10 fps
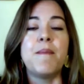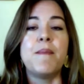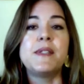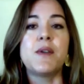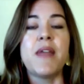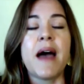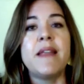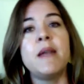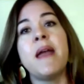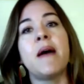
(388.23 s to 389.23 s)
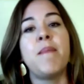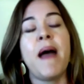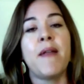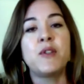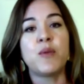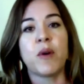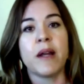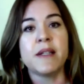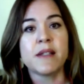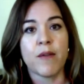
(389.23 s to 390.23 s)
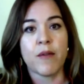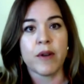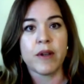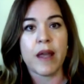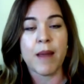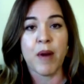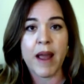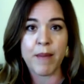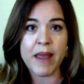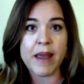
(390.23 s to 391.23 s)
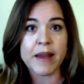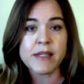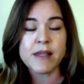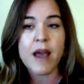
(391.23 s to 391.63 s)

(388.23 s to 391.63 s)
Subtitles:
So that led me on a path to where I discovered Abraham Hicks